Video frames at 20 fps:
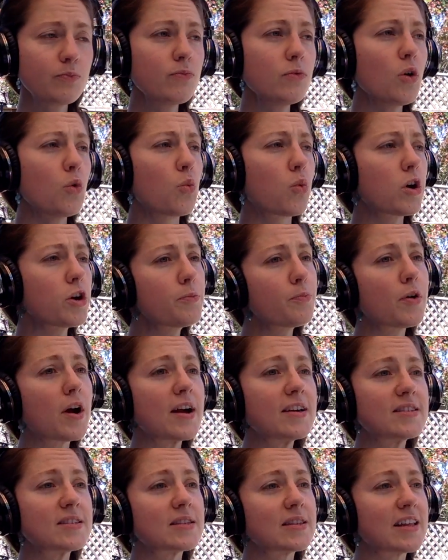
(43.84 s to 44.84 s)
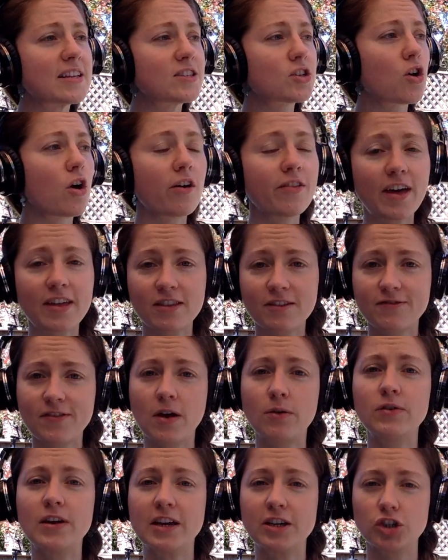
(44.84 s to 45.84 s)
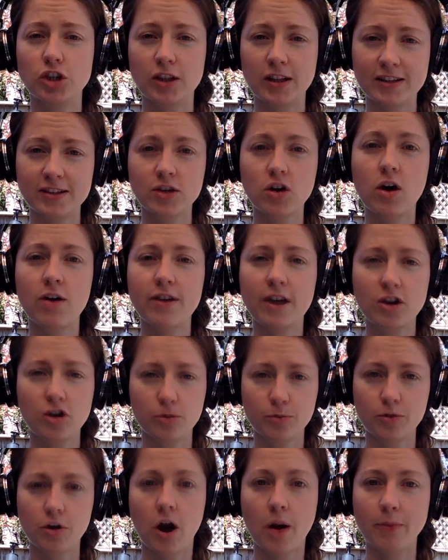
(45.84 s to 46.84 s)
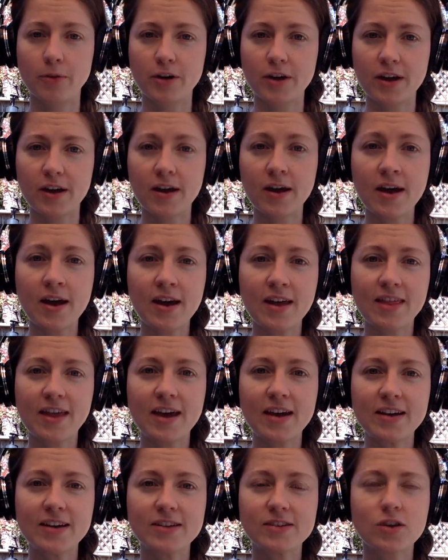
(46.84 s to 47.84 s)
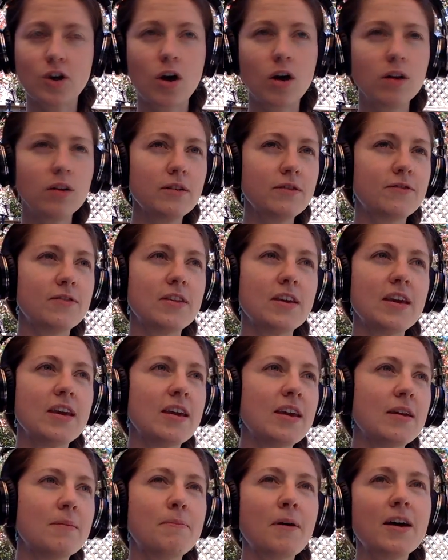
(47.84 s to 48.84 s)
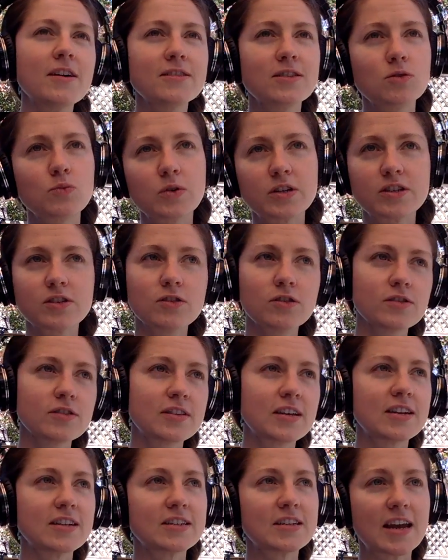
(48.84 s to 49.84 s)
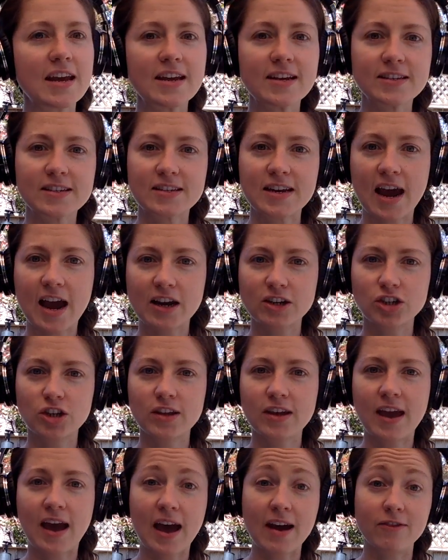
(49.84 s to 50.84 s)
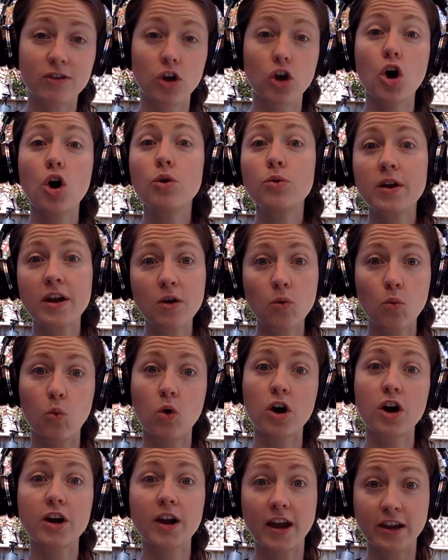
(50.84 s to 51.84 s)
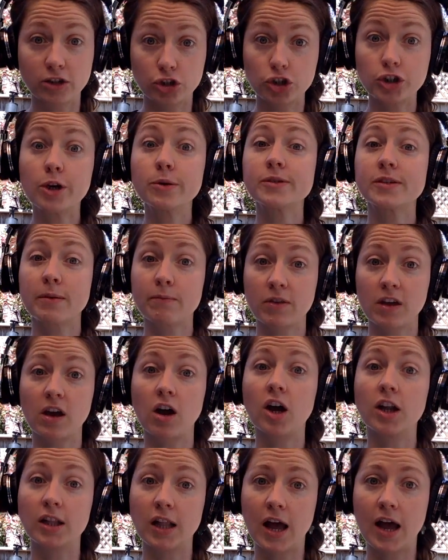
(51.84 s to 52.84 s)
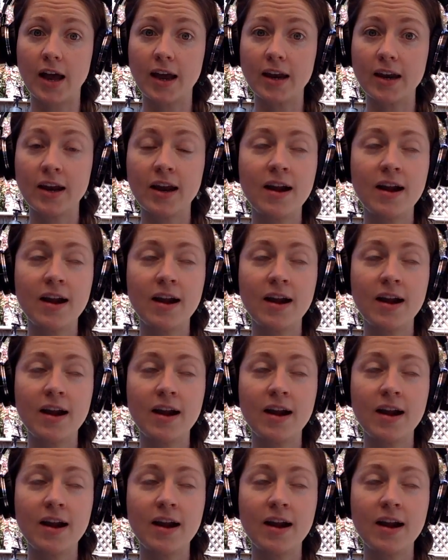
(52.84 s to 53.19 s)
WordPress, let's call that the foundation. Let's call that your property. That is all of the bells and whistles that it takes to actually have the coding work and show something online.